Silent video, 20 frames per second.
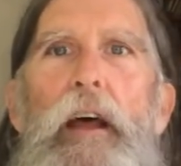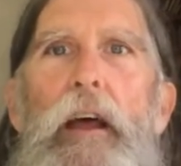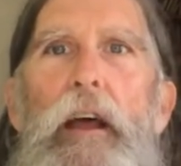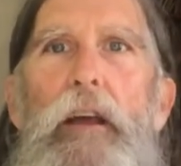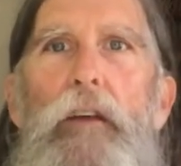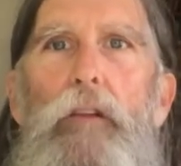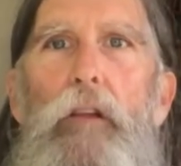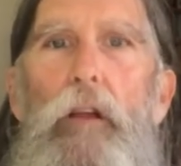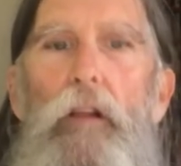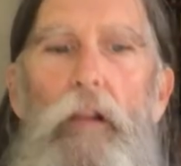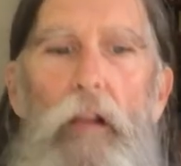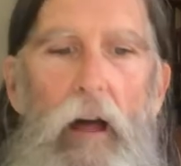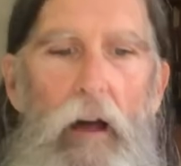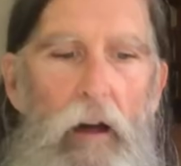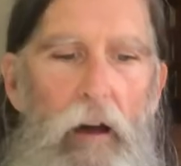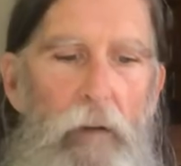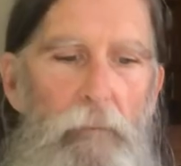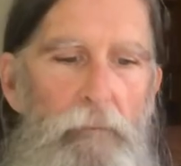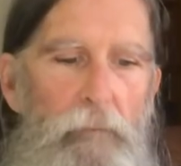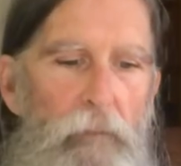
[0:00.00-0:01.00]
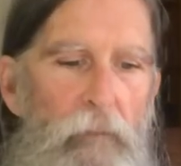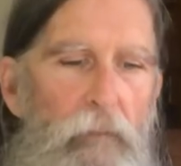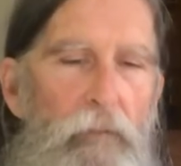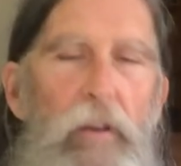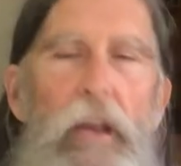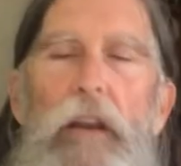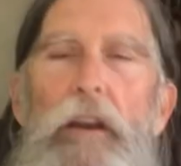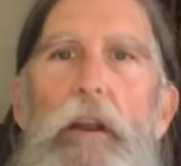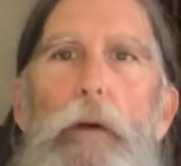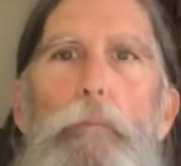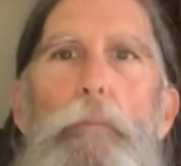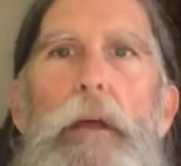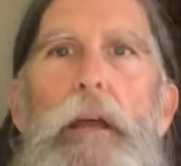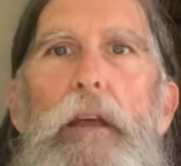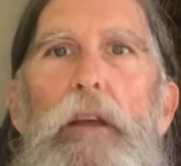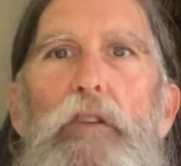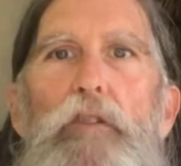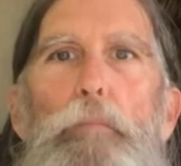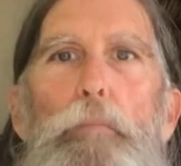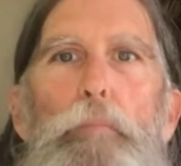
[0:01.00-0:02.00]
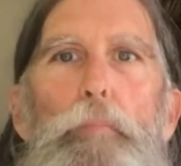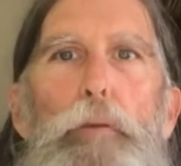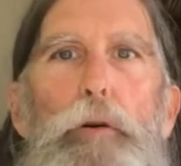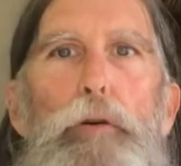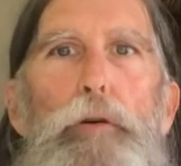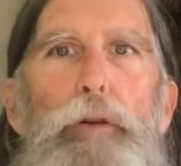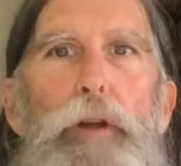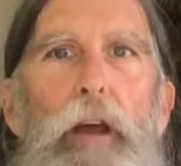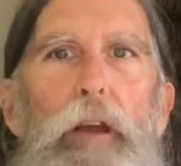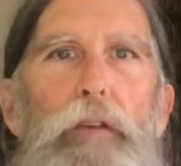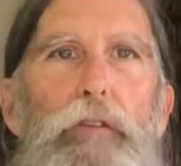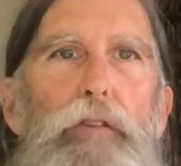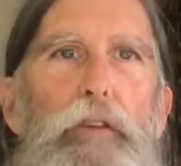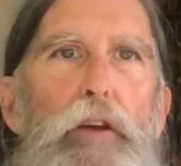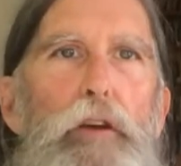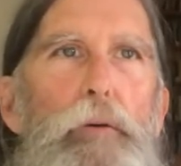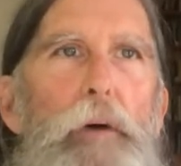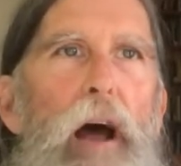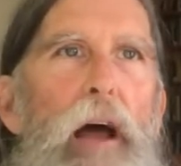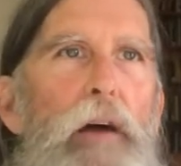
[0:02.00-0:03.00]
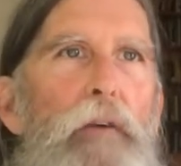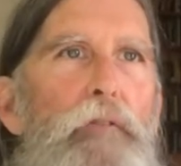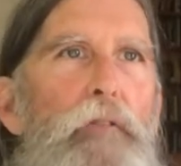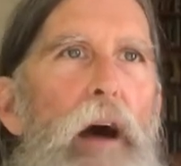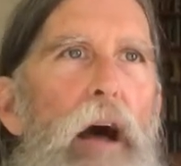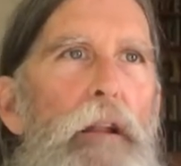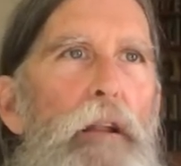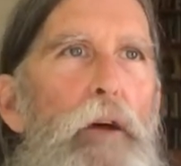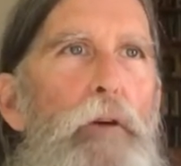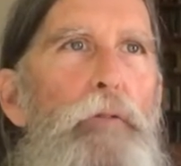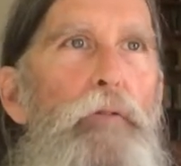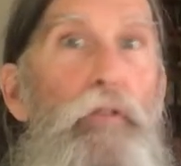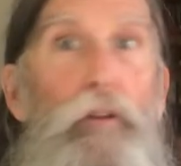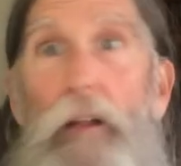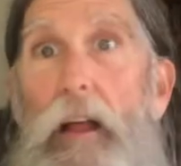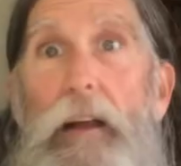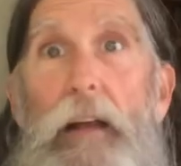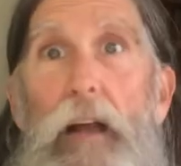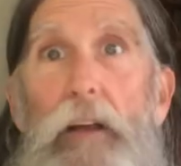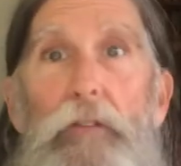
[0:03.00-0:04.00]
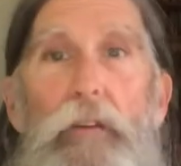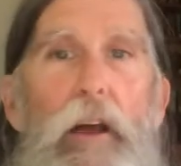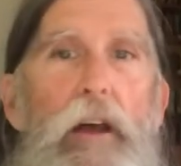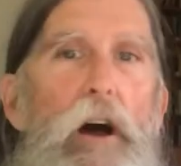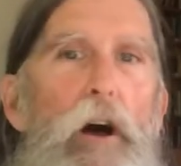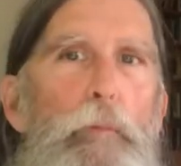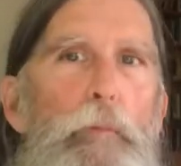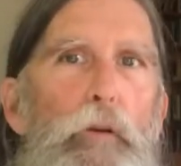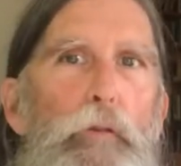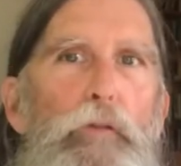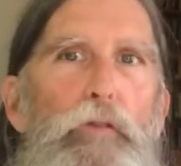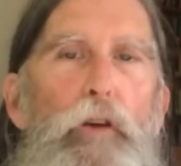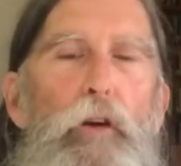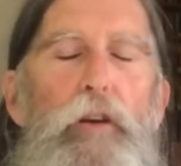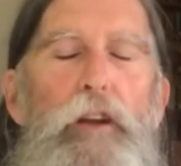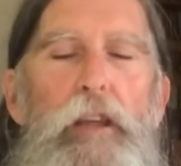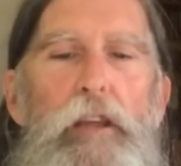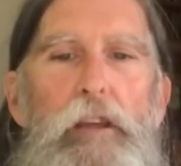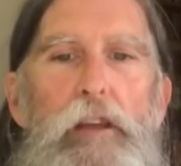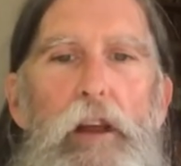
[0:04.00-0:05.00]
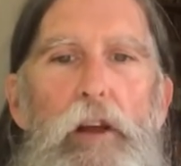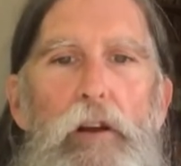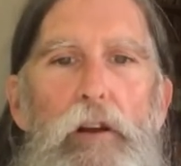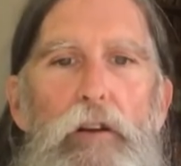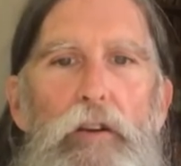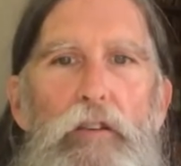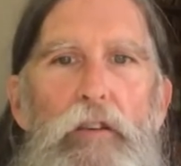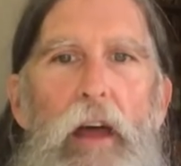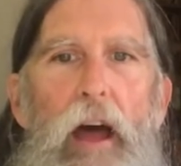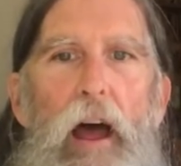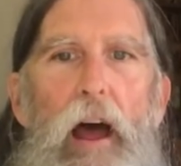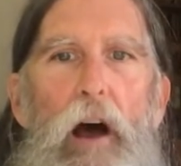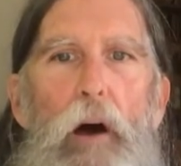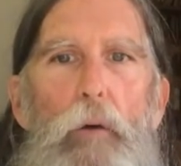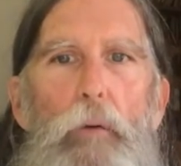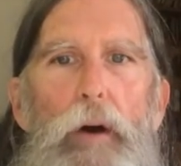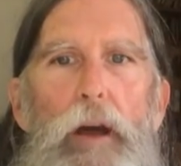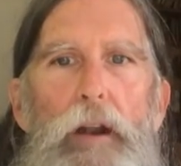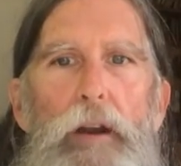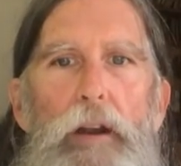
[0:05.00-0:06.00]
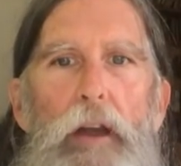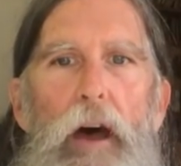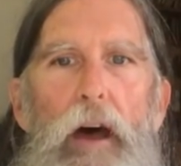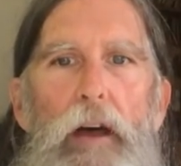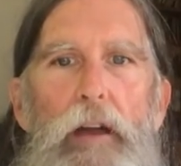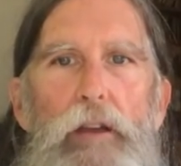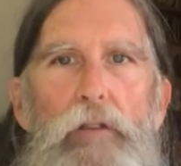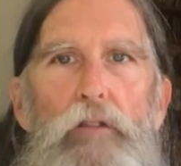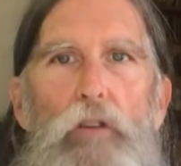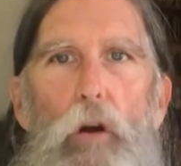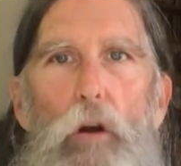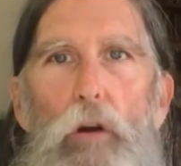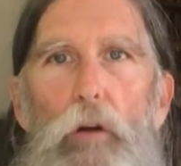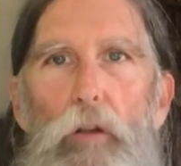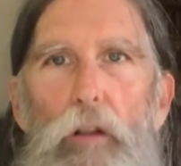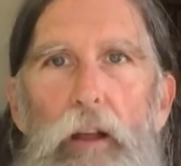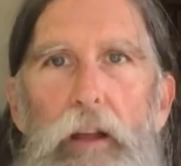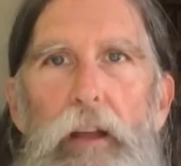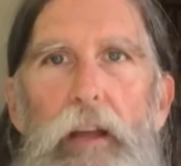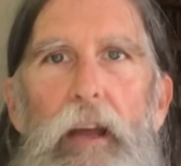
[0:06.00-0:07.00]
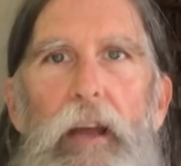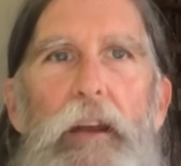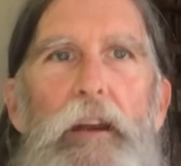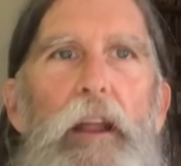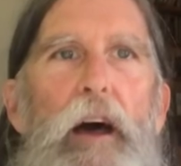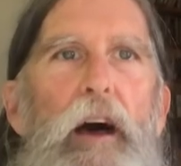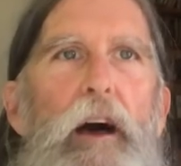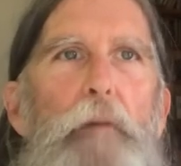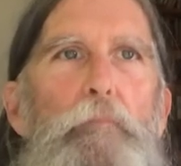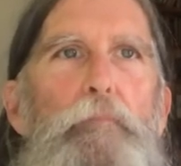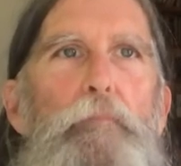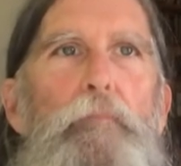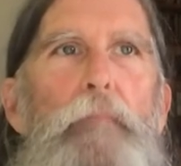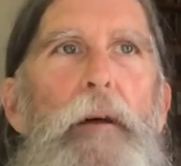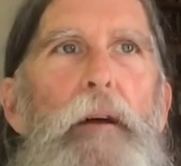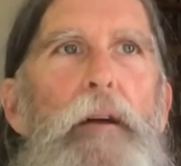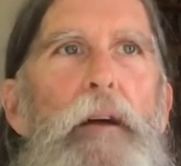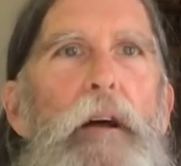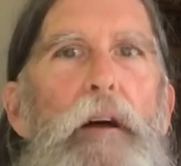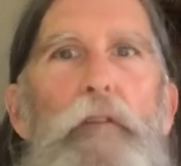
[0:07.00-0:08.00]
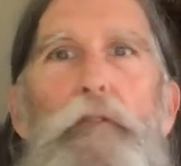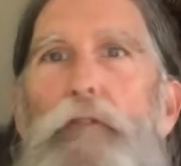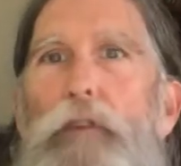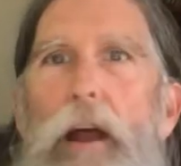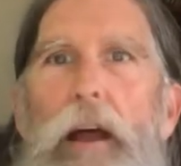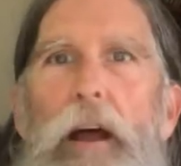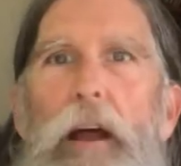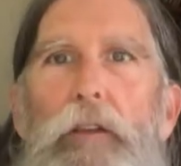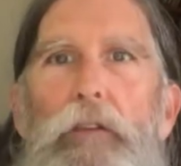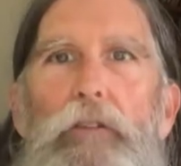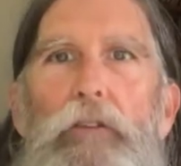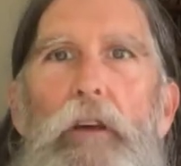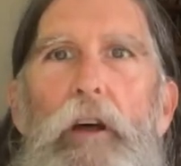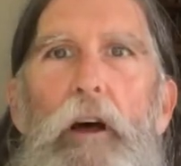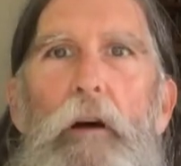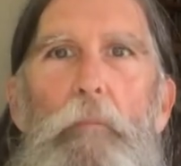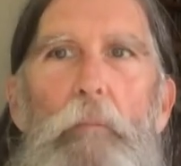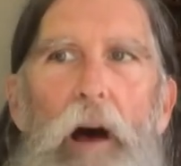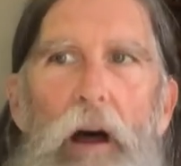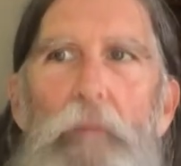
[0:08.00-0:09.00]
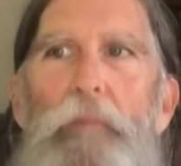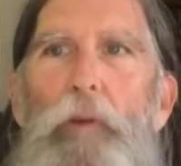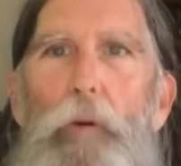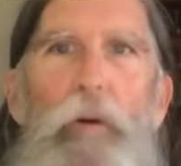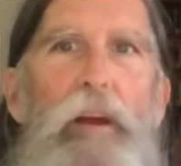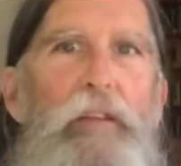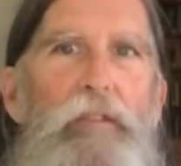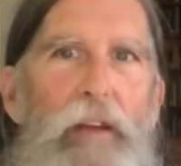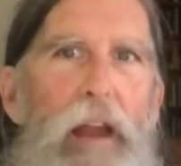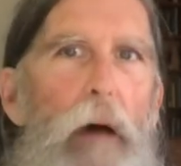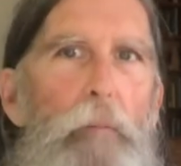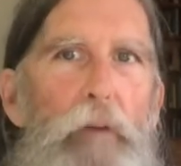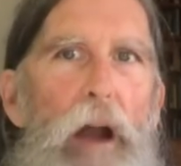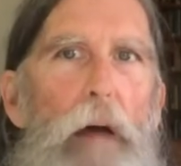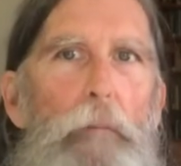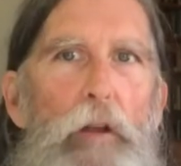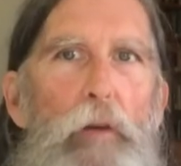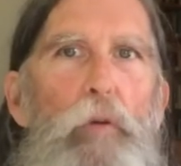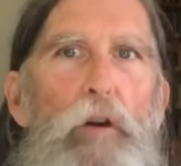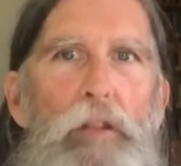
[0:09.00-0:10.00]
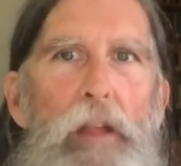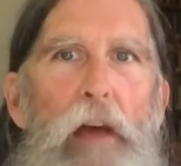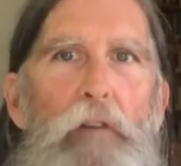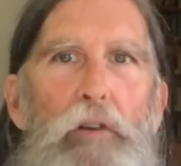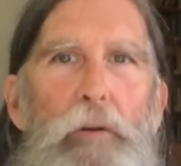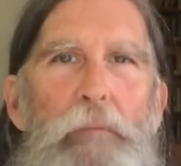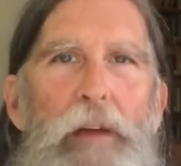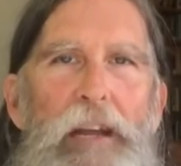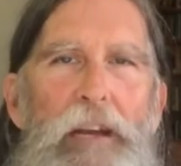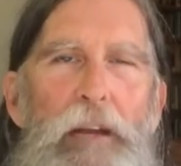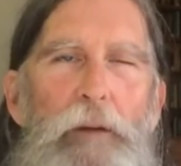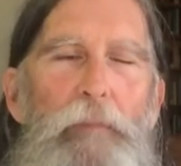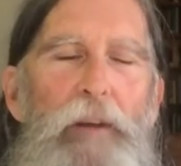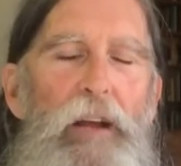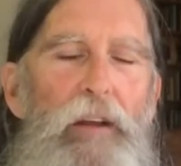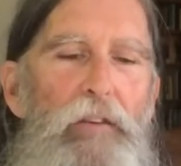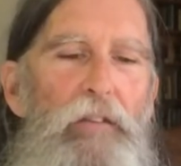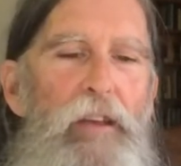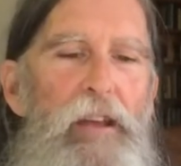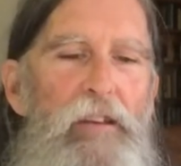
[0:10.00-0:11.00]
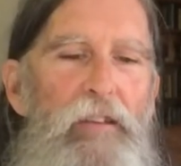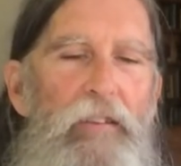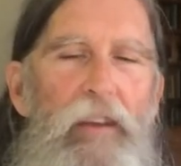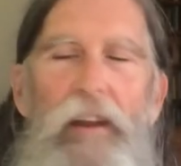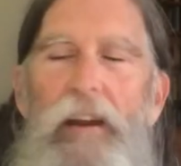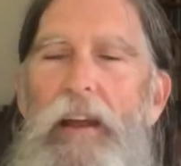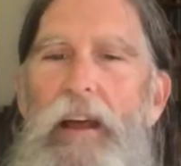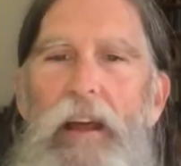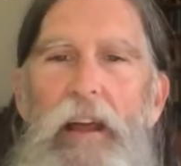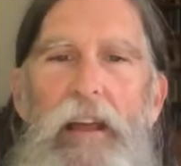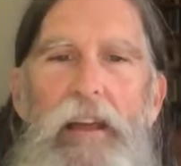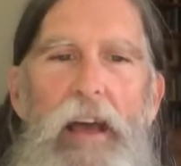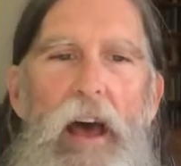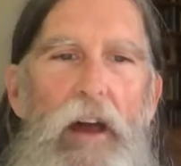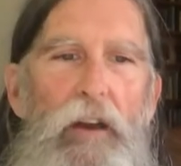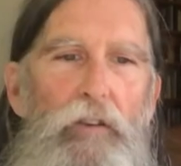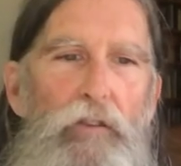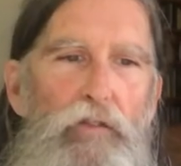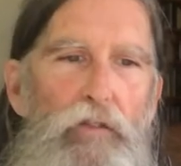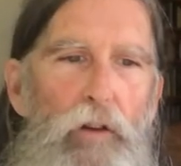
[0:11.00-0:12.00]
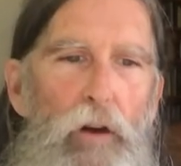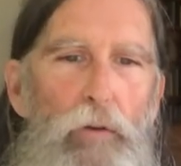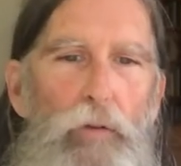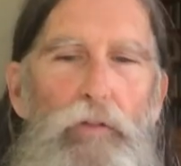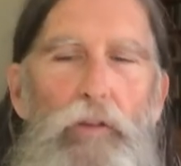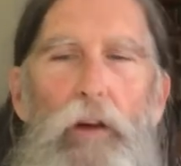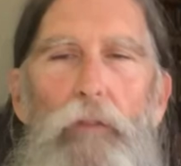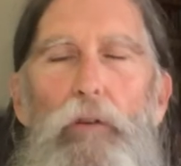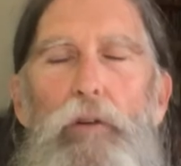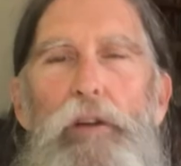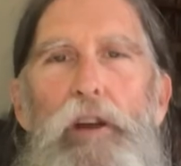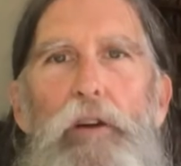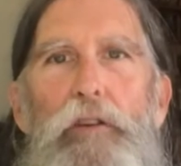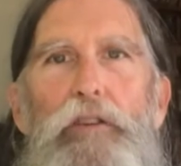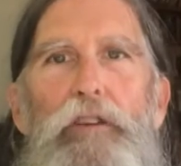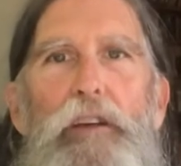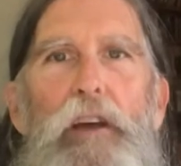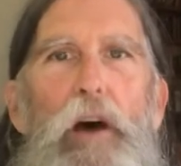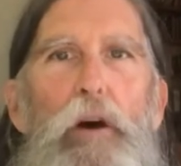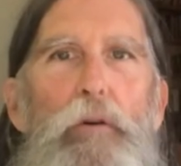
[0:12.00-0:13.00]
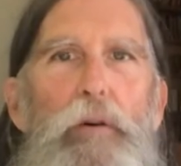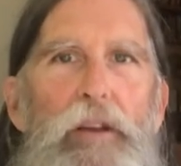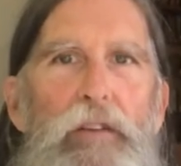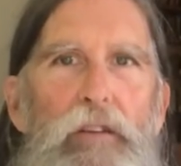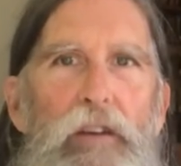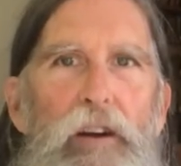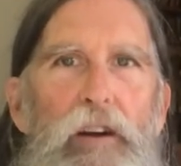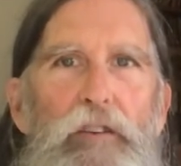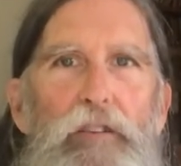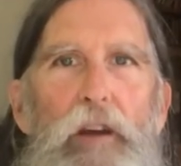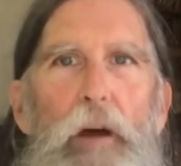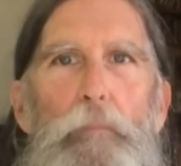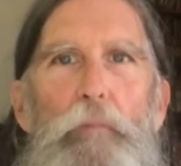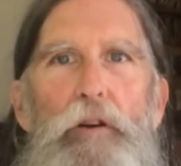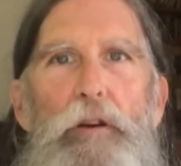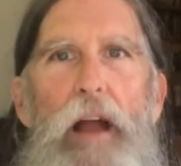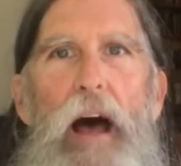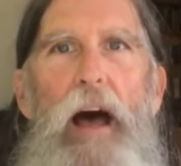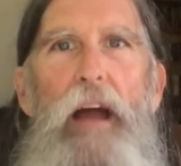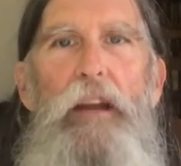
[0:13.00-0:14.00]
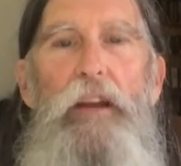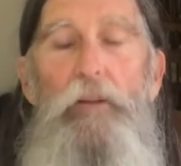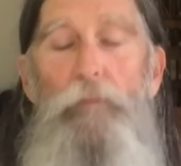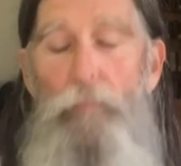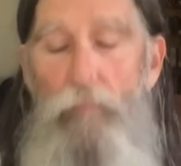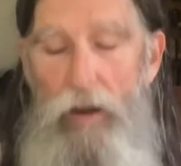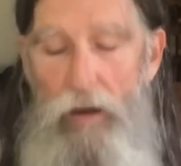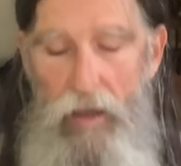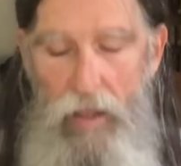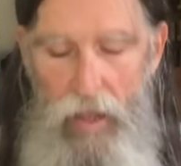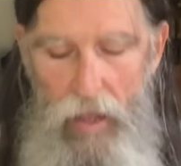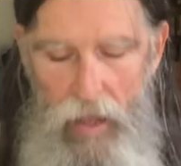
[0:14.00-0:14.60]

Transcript: He's a little uh, Vietnamese Buddhist who I have followed for, like I say, almost 30 years now, and uh, he's currently in uh, France. But the reason I probably will never meet him is he's in. He had a stroke several years ago. He's in his upper 90s. But